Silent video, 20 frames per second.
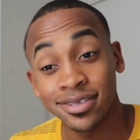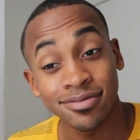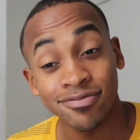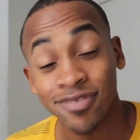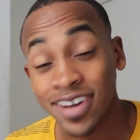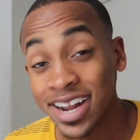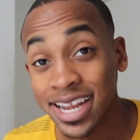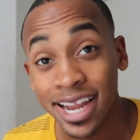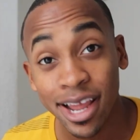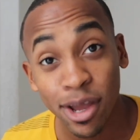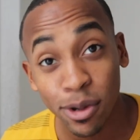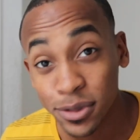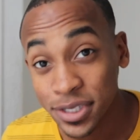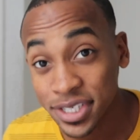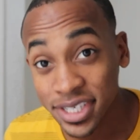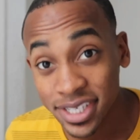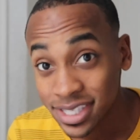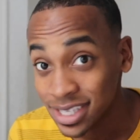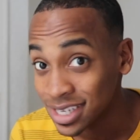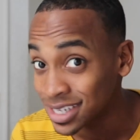right now
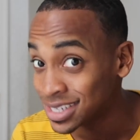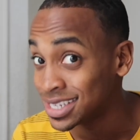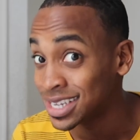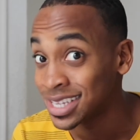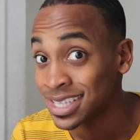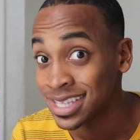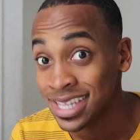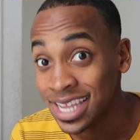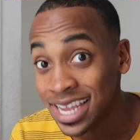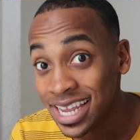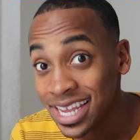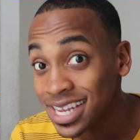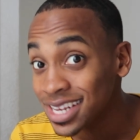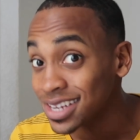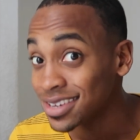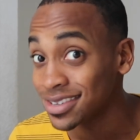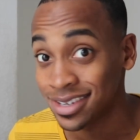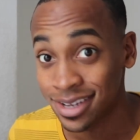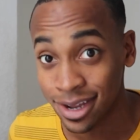it's just a delayed